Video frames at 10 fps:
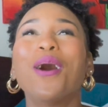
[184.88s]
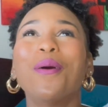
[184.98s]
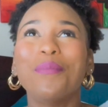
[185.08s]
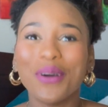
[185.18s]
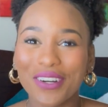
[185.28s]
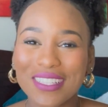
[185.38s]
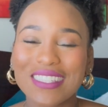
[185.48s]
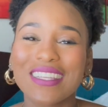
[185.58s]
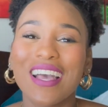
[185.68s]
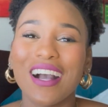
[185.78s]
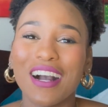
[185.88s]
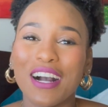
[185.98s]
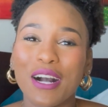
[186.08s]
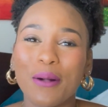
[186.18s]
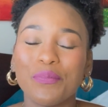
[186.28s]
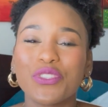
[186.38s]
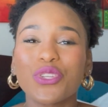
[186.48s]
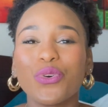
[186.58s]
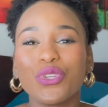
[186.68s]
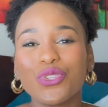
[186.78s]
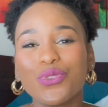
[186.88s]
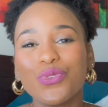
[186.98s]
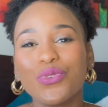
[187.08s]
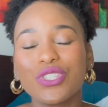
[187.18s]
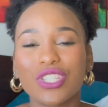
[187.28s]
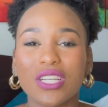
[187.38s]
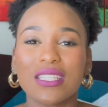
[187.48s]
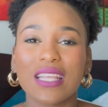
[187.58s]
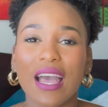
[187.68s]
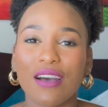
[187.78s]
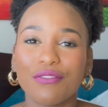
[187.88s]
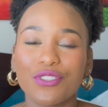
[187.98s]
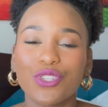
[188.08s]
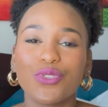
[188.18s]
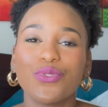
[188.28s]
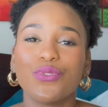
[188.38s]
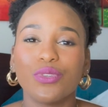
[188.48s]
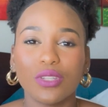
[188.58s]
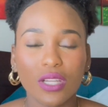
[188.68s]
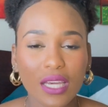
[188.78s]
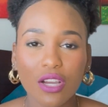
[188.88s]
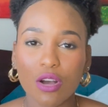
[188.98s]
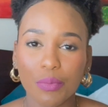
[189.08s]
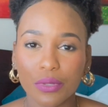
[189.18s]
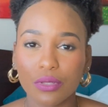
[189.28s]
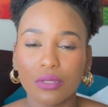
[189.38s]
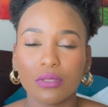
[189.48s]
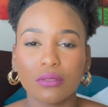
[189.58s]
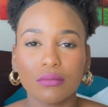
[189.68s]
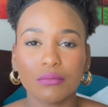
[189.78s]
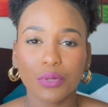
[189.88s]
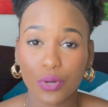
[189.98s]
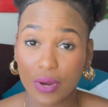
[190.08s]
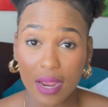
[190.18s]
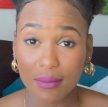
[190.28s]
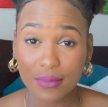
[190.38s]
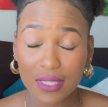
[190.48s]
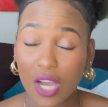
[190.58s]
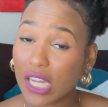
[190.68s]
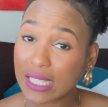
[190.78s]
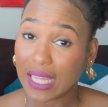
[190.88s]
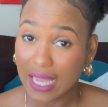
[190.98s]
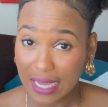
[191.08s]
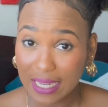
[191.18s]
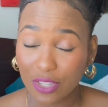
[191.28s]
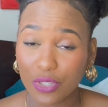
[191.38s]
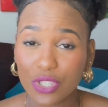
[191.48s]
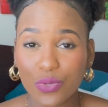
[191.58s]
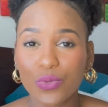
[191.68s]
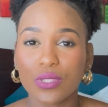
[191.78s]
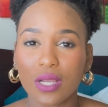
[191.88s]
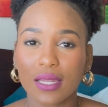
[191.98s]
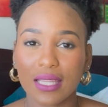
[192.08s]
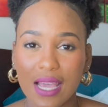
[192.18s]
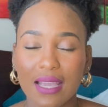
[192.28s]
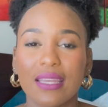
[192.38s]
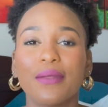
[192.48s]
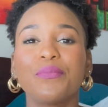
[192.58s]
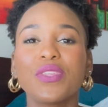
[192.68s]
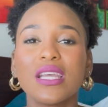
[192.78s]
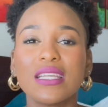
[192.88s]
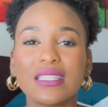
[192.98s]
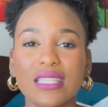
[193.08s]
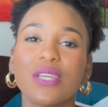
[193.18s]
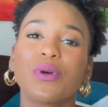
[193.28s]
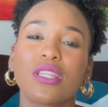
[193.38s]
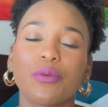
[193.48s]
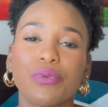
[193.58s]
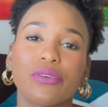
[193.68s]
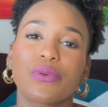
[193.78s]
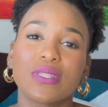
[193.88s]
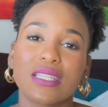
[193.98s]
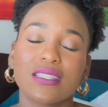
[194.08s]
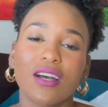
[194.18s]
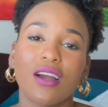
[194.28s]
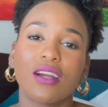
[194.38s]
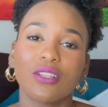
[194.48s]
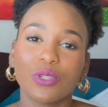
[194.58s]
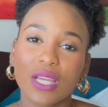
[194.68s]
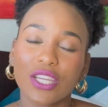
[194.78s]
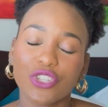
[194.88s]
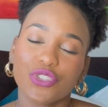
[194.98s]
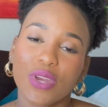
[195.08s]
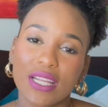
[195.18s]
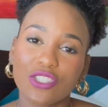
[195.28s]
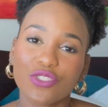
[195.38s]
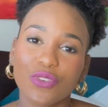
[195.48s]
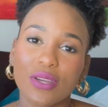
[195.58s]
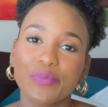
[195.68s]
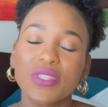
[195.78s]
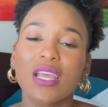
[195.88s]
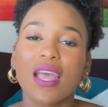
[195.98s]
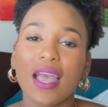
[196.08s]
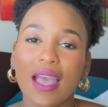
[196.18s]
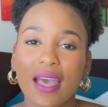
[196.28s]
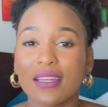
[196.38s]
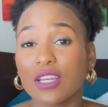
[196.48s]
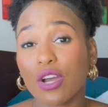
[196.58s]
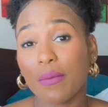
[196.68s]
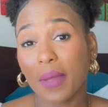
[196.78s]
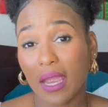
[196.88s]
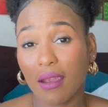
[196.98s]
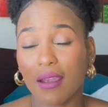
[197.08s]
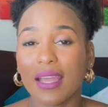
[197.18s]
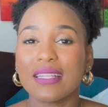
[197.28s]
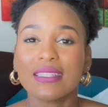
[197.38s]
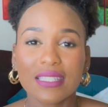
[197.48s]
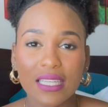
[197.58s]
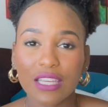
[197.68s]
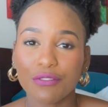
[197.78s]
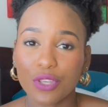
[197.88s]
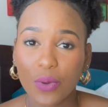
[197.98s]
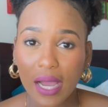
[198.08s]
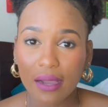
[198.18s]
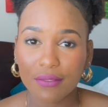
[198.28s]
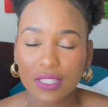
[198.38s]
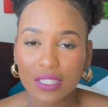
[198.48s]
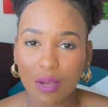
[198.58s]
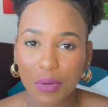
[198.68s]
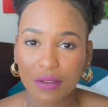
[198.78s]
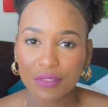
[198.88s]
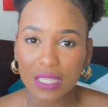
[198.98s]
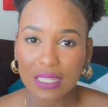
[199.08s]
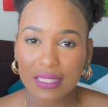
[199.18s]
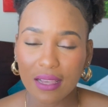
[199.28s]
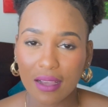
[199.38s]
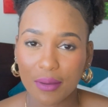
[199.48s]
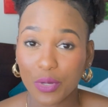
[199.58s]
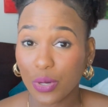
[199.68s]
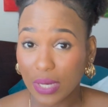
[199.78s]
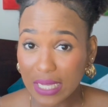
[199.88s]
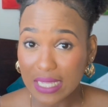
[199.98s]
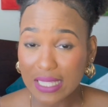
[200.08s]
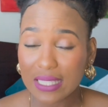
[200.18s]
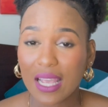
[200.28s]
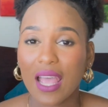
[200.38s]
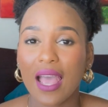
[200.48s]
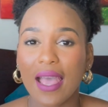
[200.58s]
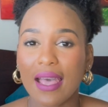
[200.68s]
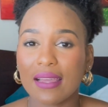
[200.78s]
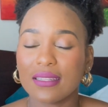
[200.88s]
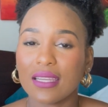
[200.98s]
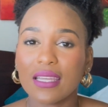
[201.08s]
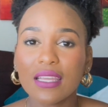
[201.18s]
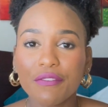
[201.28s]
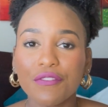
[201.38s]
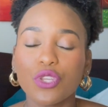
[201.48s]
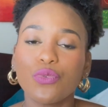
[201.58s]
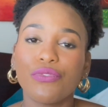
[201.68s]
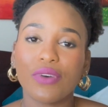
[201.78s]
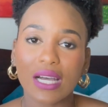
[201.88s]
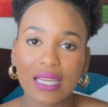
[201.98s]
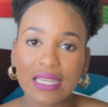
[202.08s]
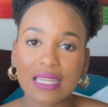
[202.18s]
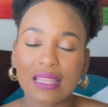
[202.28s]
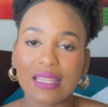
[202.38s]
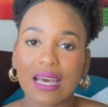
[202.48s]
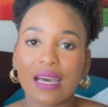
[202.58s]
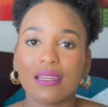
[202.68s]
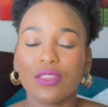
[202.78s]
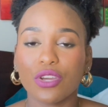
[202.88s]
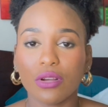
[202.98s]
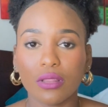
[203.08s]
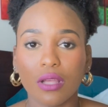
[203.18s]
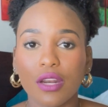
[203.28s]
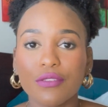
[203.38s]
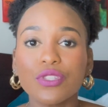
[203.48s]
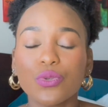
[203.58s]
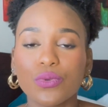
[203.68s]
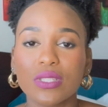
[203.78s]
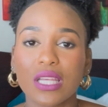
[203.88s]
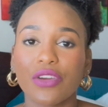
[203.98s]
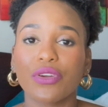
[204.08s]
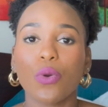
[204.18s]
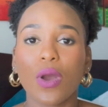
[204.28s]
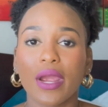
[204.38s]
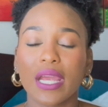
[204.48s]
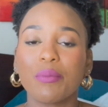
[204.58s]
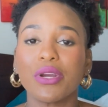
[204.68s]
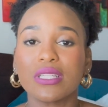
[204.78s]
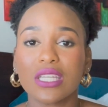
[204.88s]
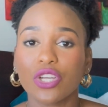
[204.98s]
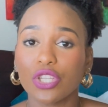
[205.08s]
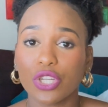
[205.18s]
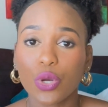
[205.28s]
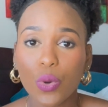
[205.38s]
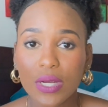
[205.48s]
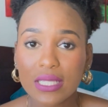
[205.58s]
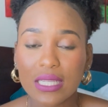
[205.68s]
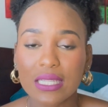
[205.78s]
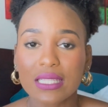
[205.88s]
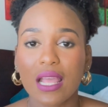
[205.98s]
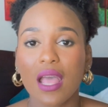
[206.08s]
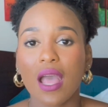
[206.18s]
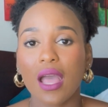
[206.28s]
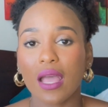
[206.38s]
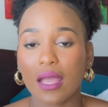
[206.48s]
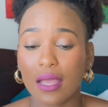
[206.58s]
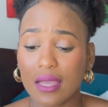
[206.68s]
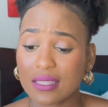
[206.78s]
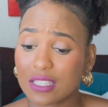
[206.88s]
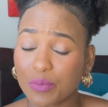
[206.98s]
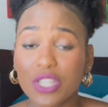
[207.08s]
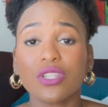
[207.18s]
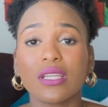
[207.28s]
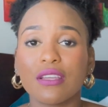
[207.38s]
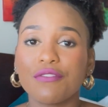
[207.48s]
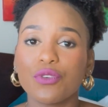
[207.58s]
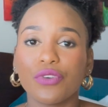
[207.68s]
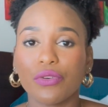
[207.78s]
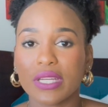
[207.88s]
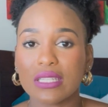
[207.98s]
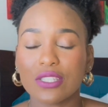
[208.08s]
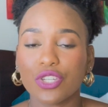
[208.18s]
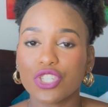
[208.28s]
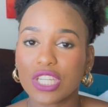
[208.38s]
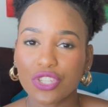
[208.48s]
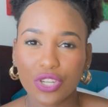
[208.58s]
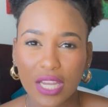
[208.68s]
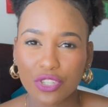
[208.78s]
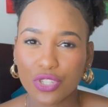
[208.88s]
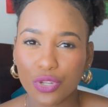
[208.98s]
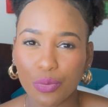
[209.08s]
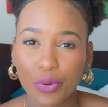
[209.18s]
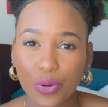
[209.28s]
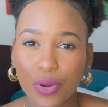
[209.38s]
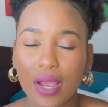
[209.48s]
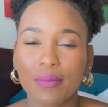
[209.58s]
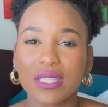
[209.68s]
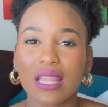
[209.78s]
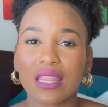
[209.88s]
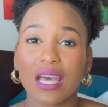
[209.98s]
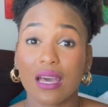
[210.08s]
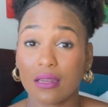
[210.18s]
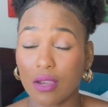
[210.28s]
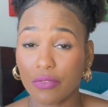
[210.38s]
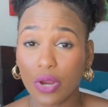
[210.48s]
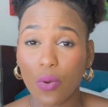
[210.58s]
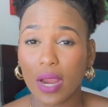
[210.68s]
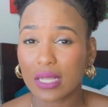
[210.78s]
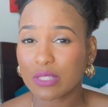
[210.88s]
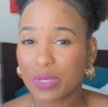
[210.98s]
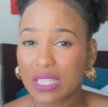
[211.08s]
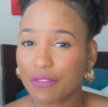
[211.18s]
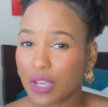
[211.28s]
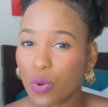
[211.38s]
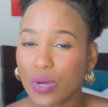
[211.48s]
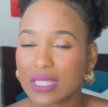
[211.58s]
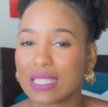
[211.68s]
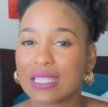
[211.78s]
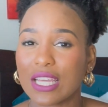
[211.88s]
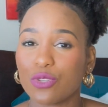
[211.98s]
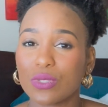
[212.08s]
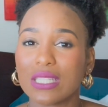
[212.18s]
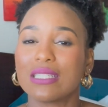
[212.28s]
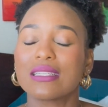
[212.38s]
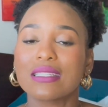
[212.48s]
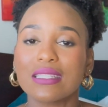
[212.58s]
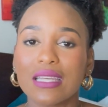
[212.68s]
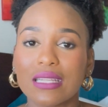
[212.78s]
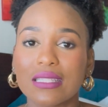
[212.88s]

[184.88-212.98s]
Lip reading: But so you just have to look at a couple programs online or schools online, see what their prerequisites are, look at your transcript, and compare and see if you have some of these credits. And if you find that there are a lot of schools that are requiring particular courses, especially if you've already searched international programs that are requiring specific courses that you didn't sit,